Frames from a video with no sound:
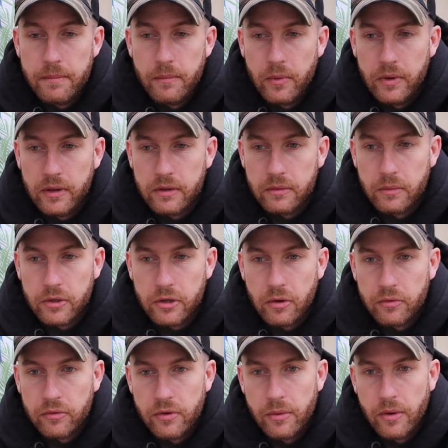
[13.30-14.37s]
we'll go
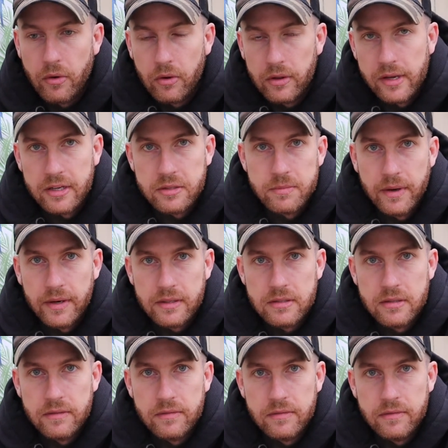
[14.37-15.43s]
through all the aspects
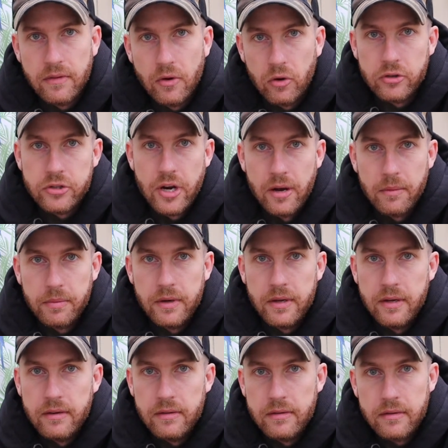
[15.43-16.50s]
of hook
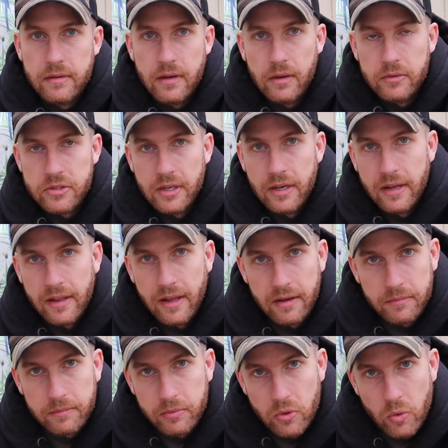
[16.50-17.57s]
sharpening, how to get that
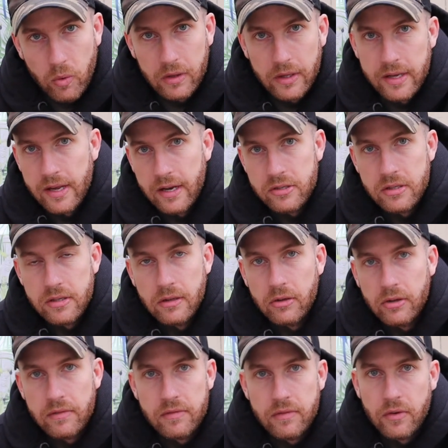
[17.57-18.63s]
quality edge that you're
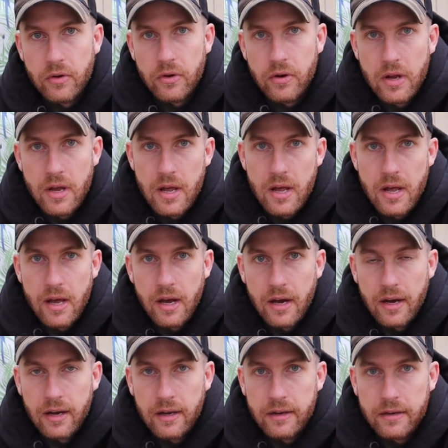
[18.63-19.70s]
looking for,
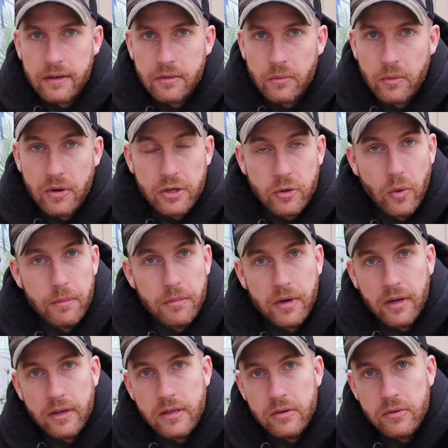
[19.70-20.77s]
and what equipment
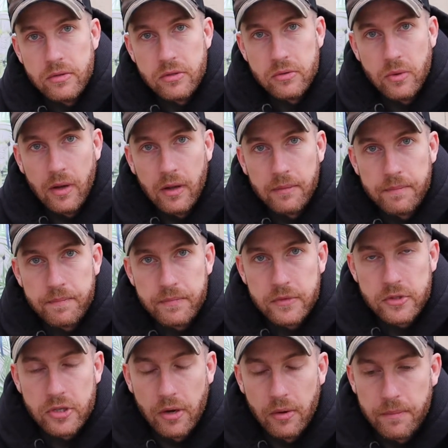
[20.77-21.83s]
I use as well.
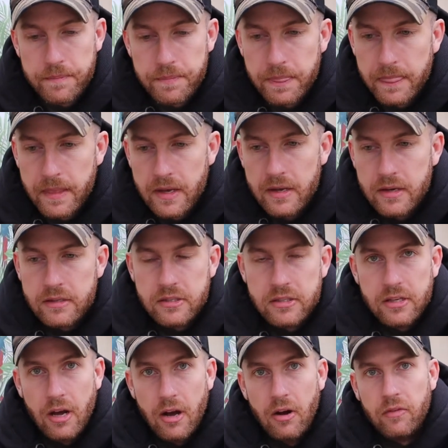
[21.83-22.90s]
So to
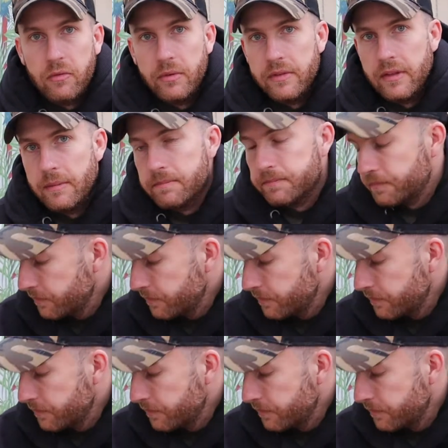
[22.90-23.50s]
start off with then,